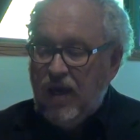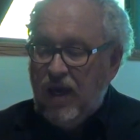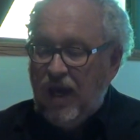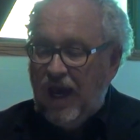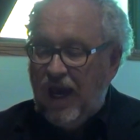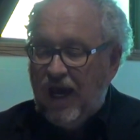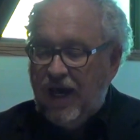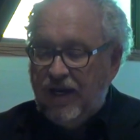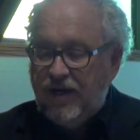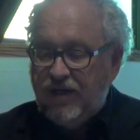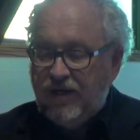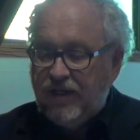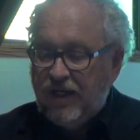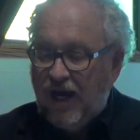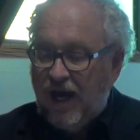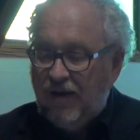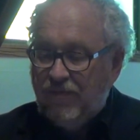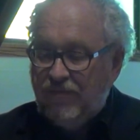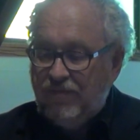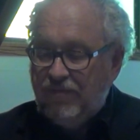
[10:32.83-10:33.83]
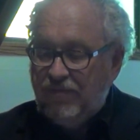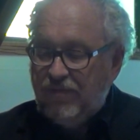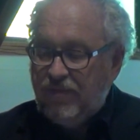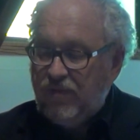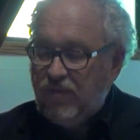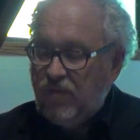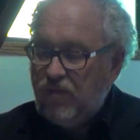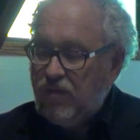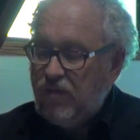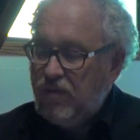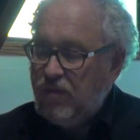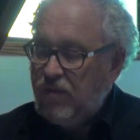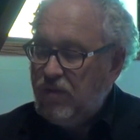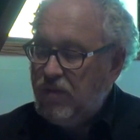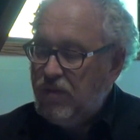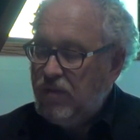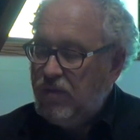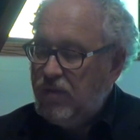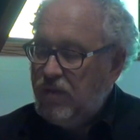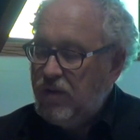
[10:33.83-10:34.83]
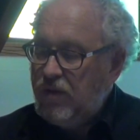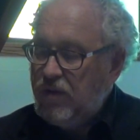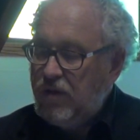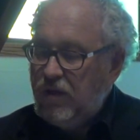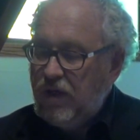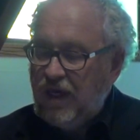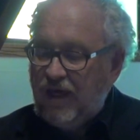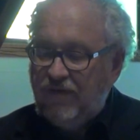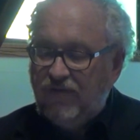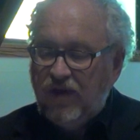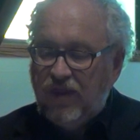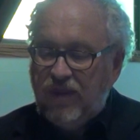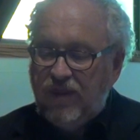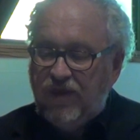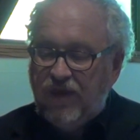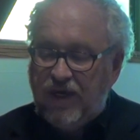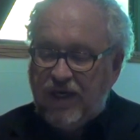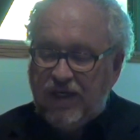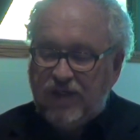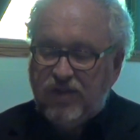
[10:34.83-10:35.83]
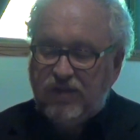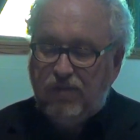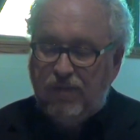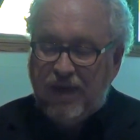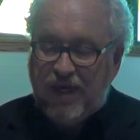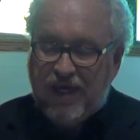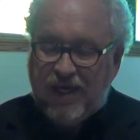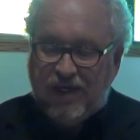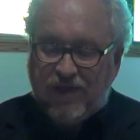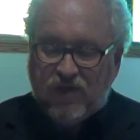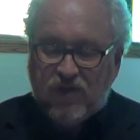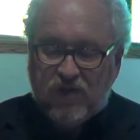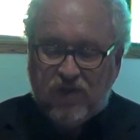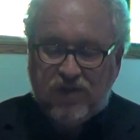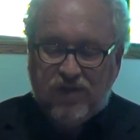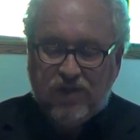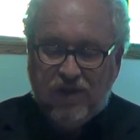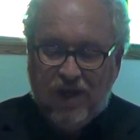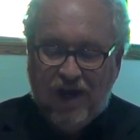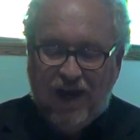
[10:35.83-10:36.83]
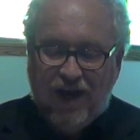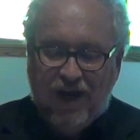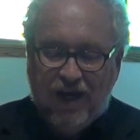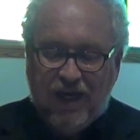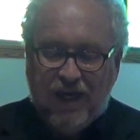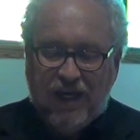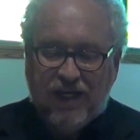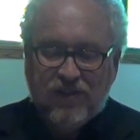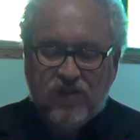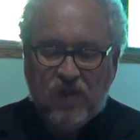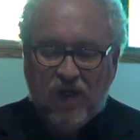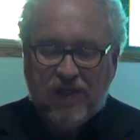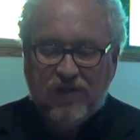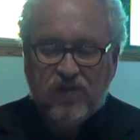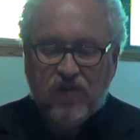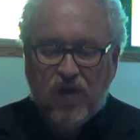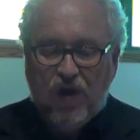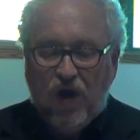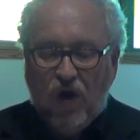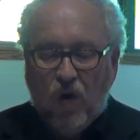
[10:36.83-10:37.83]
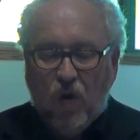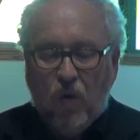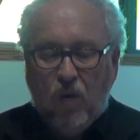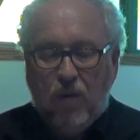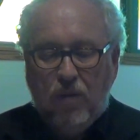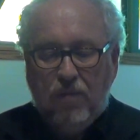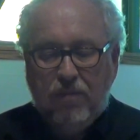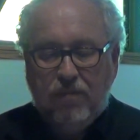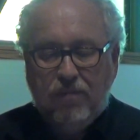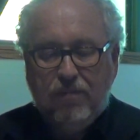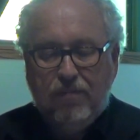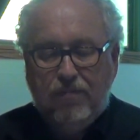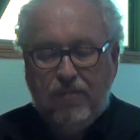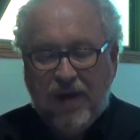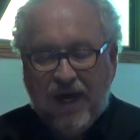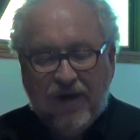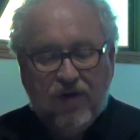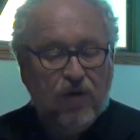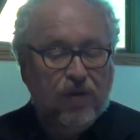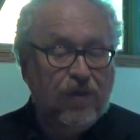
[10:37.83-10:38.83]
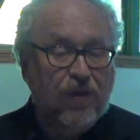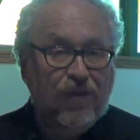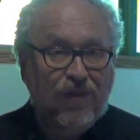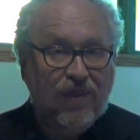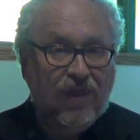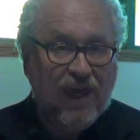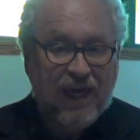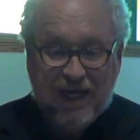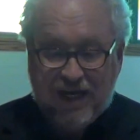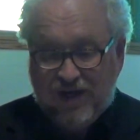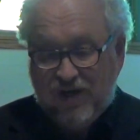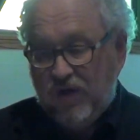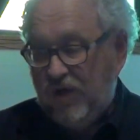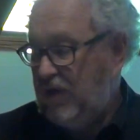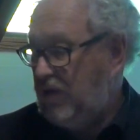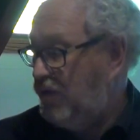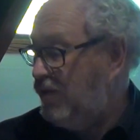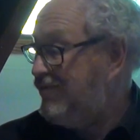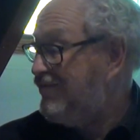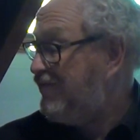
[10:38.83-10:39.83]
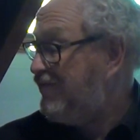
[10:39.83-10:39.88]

And even these beasts, in a sense, know better than they do.